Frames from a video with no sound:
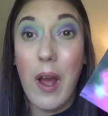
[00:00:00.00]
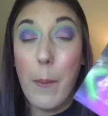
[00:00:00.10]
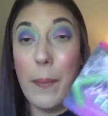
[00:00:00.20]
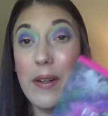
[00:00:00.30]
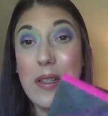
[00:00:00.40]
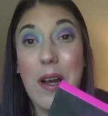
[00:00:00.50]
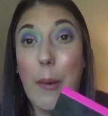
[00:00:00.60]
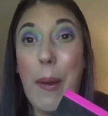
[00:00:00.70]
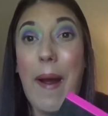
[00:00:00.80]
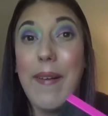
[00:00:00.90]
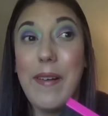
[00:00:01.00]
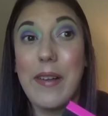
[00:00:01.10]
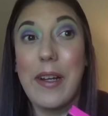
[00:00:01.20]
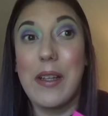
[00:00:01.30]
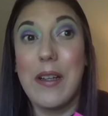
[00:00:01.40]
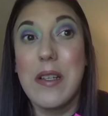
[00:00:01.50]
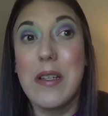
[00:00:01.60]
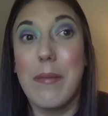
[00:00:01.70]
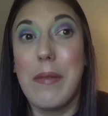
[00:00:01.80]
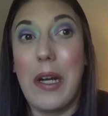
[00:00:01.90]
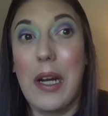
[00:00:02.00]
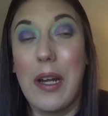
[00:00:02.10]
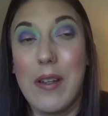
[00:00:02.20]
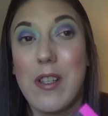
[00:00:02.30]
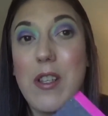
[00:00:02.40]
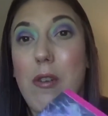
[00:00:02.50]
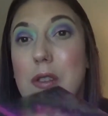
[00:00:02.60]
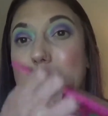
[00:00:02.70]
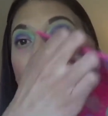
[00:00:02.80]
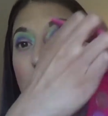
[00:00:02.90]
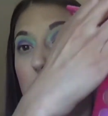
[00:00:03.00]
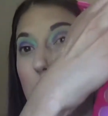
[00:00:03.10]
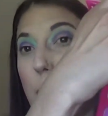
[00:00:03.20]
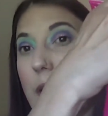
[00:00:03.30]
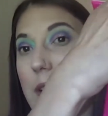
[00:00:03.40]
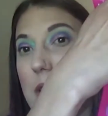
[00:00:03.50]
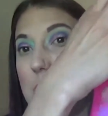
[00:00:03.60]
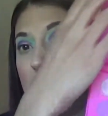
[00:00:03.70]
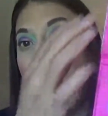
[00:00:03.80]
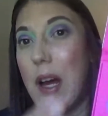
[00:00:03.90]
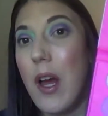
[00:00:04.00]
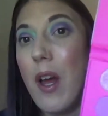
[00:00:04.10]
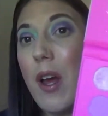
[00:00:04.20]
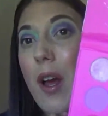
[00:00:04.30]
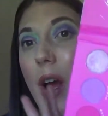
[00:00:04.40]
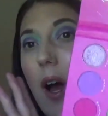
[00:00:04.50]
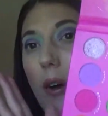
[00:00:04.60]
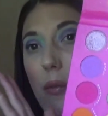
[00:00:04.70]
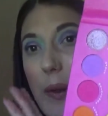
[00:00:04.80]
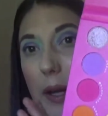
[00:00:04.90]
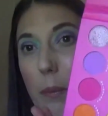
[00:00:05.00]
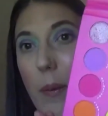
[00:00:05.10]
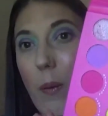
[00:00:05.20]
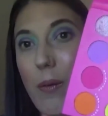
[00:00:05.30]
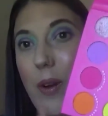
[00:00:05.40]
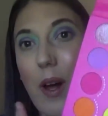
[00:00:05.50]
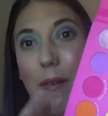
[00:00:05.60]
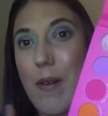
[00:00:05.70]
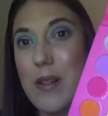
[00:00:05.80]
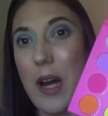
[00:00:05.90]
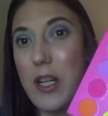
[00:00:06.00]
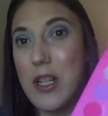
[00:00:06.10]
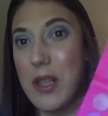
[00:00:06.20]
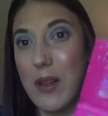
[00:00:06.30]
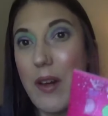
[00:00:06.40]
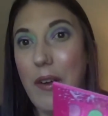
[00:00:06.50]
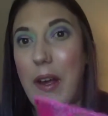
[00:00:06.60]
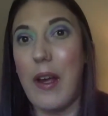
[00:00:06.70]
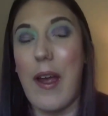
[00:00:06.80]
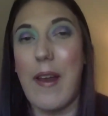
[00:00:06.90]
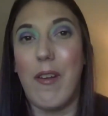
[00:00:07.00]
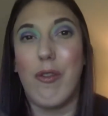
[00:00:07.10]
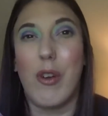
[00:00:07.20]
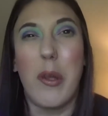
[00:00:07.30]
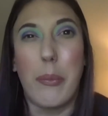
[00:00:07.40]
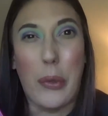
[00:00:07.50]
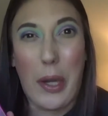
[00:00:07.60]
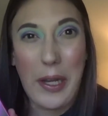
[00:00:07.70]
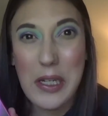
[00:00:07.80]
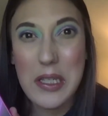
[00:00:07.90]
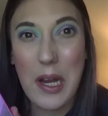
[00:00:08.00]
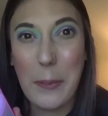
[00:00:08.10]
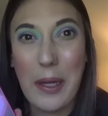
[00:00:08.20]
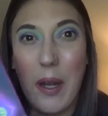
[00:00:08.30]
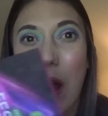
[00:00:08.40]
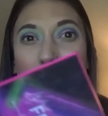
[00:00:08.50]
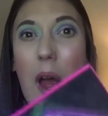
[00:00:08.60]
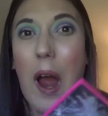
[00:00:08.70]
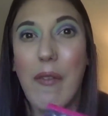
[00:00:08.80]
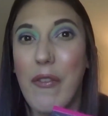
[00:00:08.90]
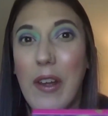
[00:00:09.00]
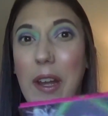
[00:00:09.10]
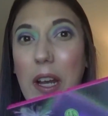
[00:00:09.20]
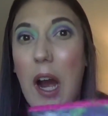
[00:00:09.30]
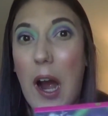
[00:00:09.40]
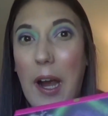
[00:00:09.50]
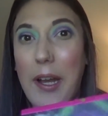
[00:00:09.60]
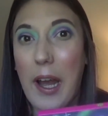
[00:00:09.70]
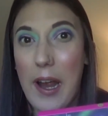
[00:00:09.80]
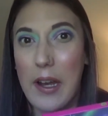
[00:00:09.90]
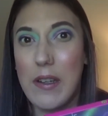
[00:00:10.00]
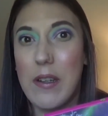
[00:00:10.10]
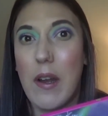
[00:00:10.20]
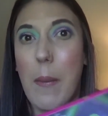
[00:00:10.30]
But a palette like this to me is so special because it's got a rainbow of colors. I just love it. And for the price, I mean, I feel like high-end